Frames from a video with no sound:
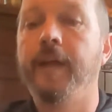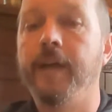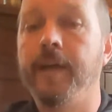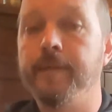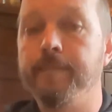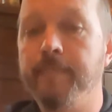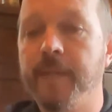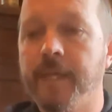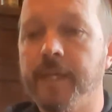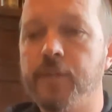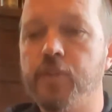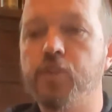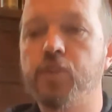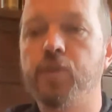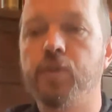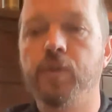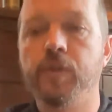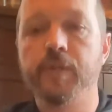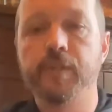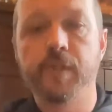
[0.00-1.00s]
and making
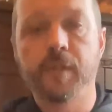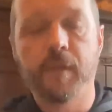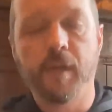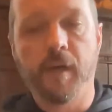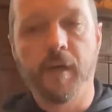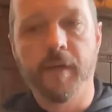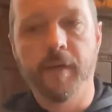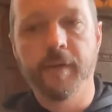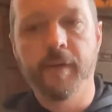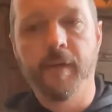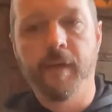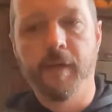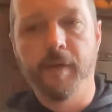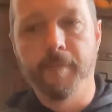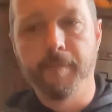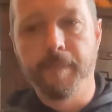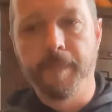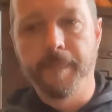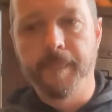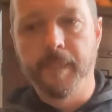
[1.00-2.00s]
sure it's got
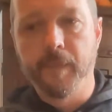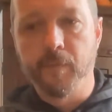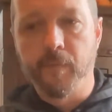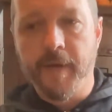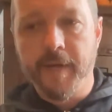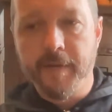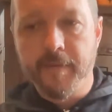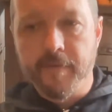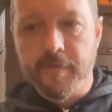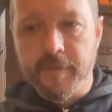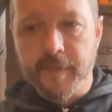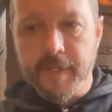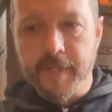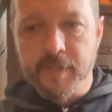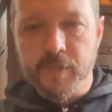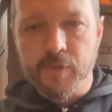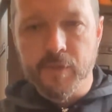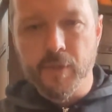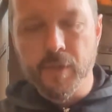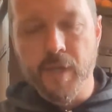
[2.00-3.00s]
the right
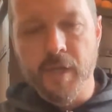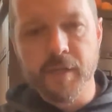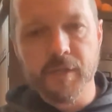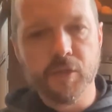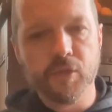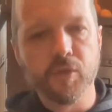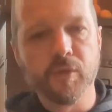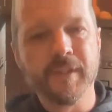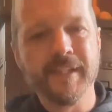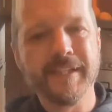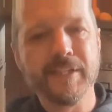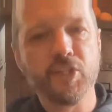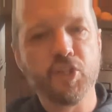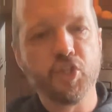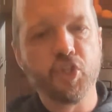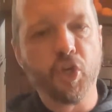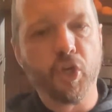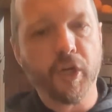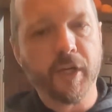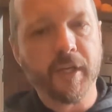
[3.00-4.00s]
thing. So you're not doing these
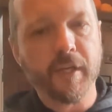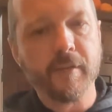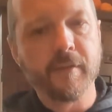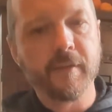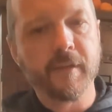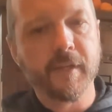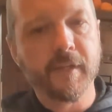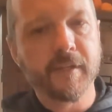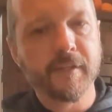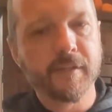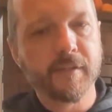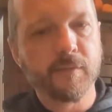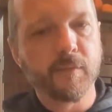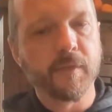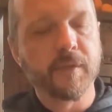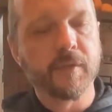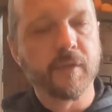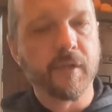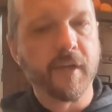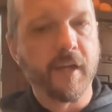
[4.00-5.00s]
jerky things
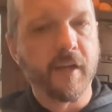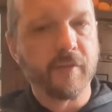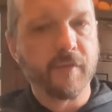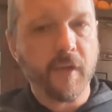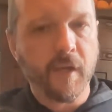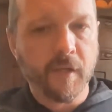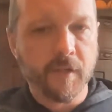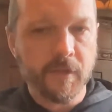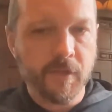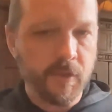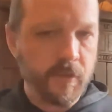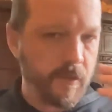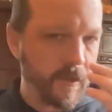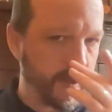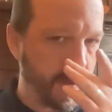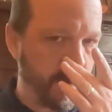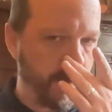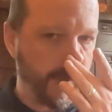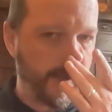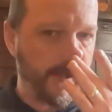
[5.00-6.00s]
with your left hand
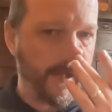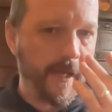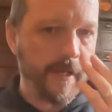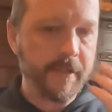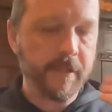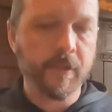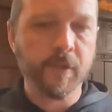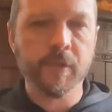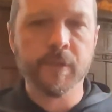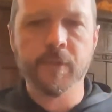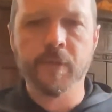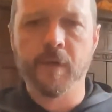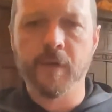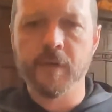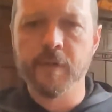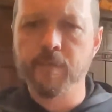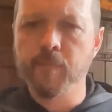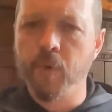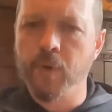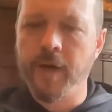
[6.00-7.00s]
usually when classical
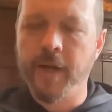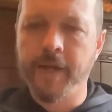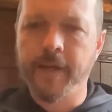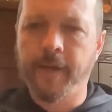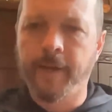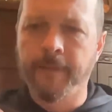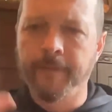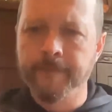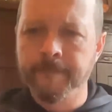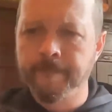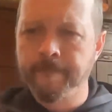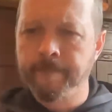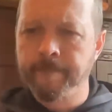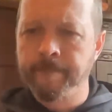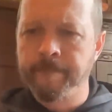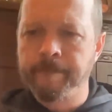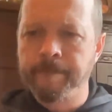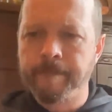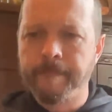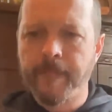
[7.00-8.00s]
guitar. It's more like
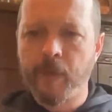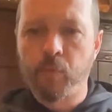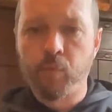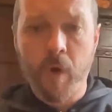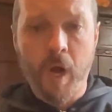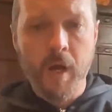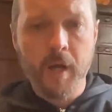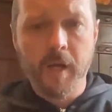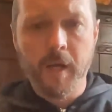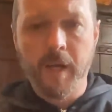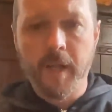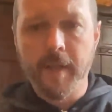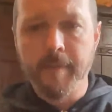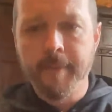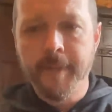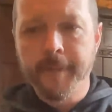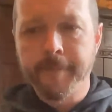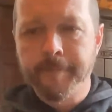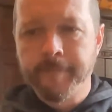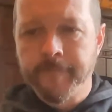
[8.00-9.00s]
rock
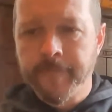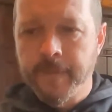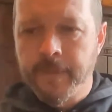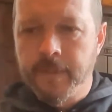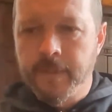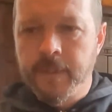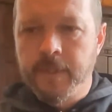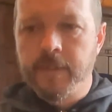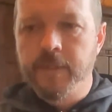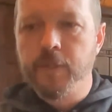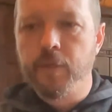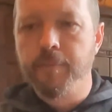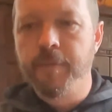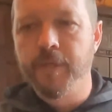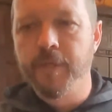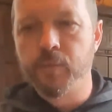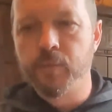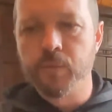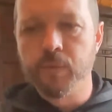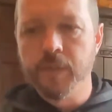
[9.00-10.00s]
climbing. You're
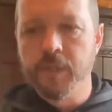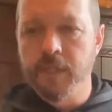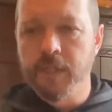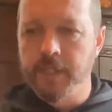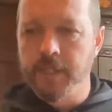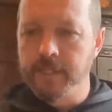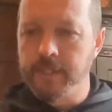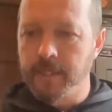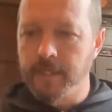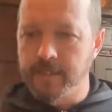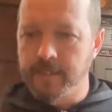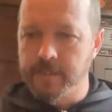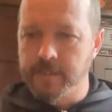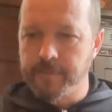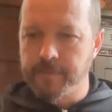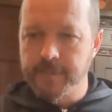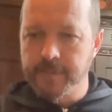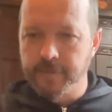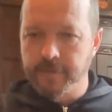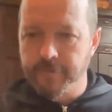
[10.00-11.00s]
being really like
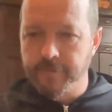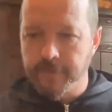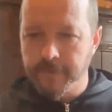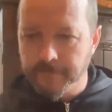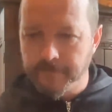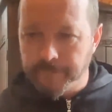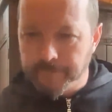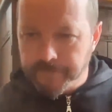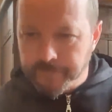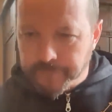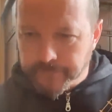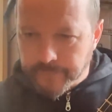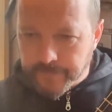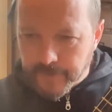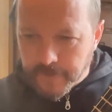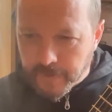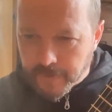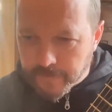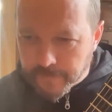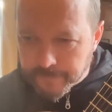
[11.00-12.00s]
specific.
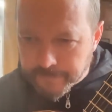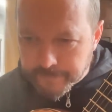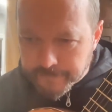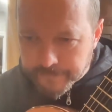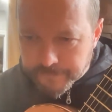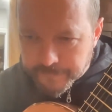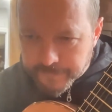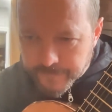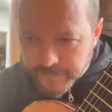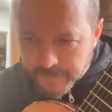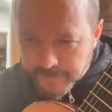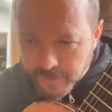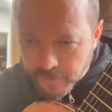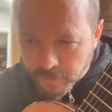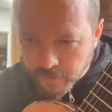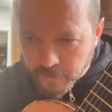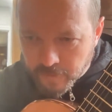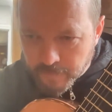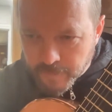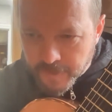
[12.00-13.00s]
Did the
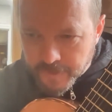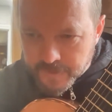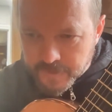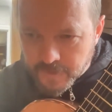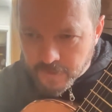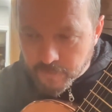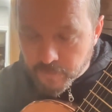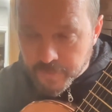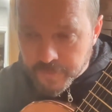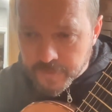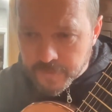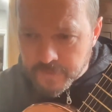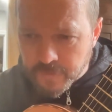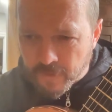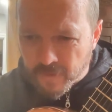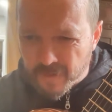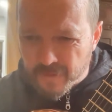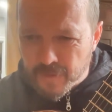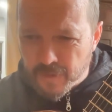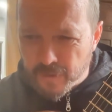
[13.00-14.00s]
armrest come with a
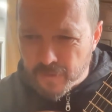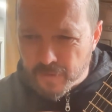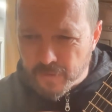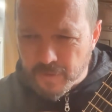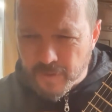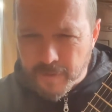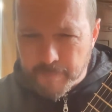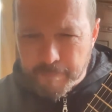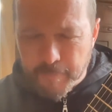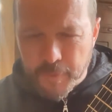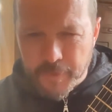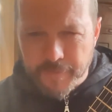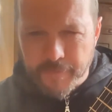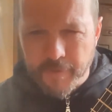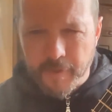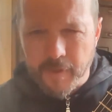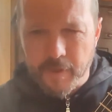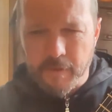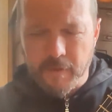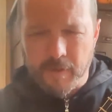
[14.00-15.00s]
guitar? No, I bought
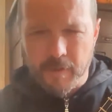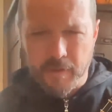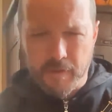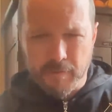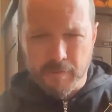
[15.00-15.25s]
that